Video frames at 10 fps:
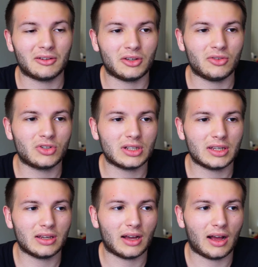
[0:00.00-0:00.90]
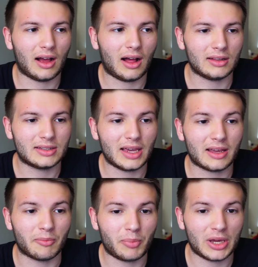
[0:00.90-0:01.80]
usually I'll
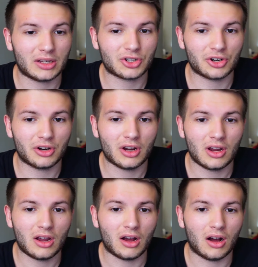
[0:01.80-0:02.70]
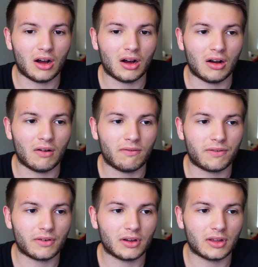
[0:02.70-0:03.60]
take a picture
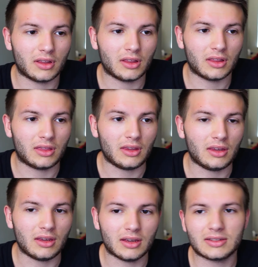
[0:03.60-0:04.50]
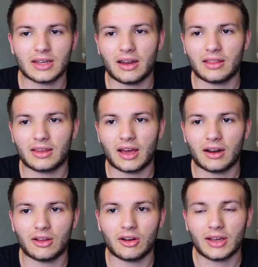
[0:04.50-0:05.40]
of the inside of the
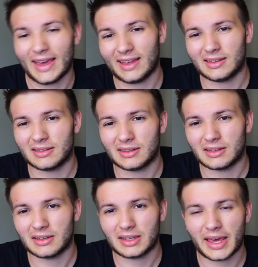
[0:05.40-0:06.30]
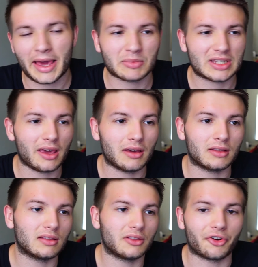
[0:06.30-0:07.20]
catalog and then cam
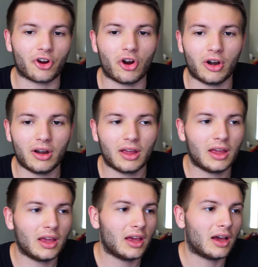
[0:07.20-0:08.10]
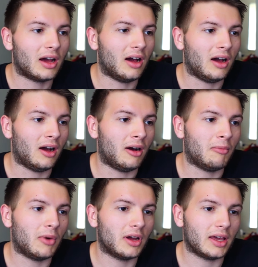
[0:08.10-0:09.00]
scan their card,
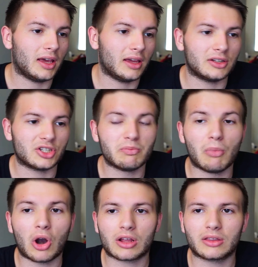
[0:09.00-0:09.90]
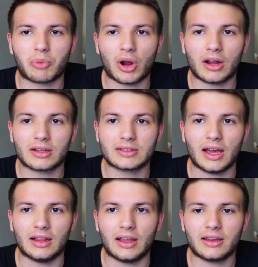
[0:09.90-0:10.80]
and just mark the products
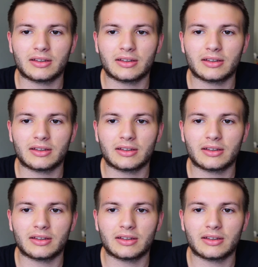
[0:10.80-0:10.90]
I like.